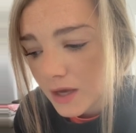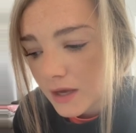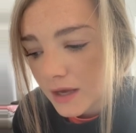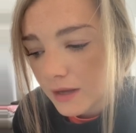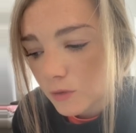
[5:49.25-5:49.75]

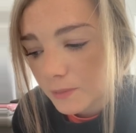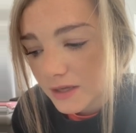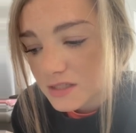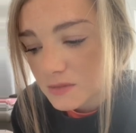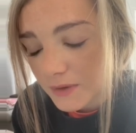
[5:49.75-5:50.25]
He will be a
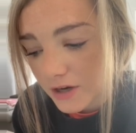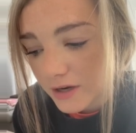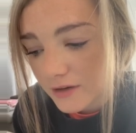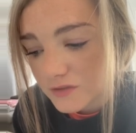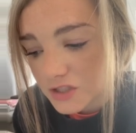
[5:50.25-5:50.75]
spirit
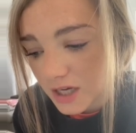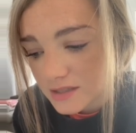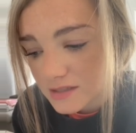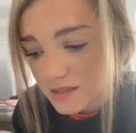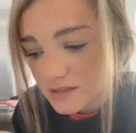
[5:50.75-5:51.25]
of
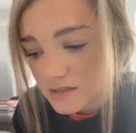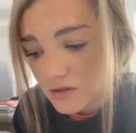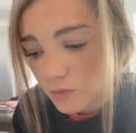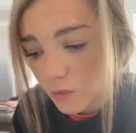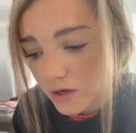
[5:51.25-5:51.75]
justice to
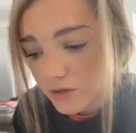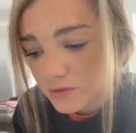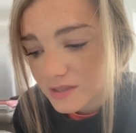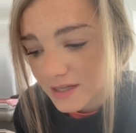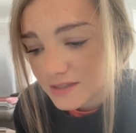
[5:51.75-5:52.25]
the one who
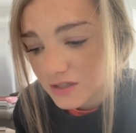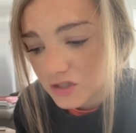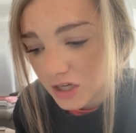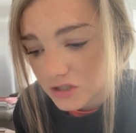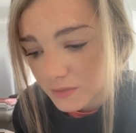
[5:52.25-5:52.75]
sits in
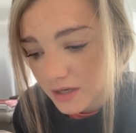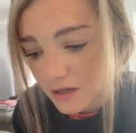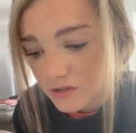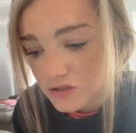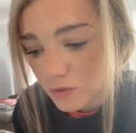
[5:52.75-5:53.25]
judgment,
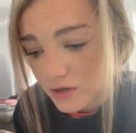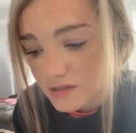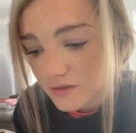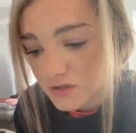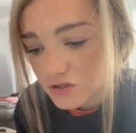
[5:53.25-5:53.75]
a source
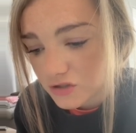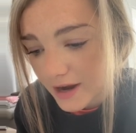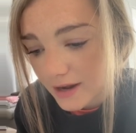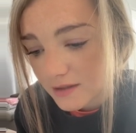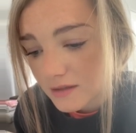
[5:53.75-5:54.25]
of
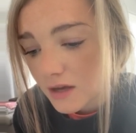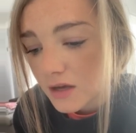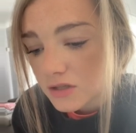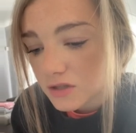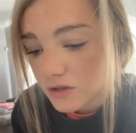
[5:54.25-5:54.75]
strength
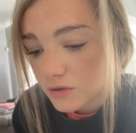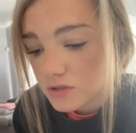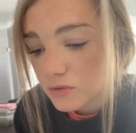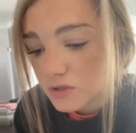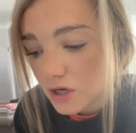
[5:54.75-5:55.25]
to those
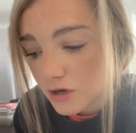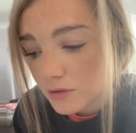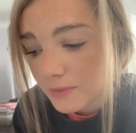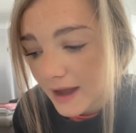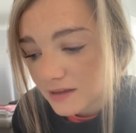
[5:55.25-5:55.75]
who turn
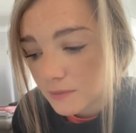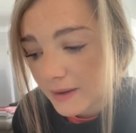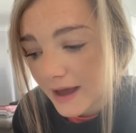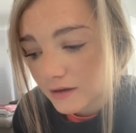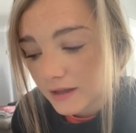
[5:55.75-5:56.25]
back the
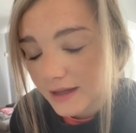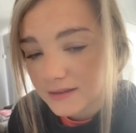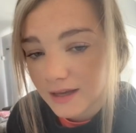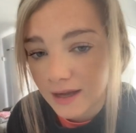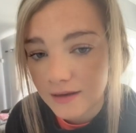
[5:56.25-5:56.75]
battle at the
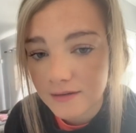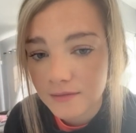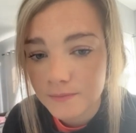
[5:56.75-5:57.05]
gate.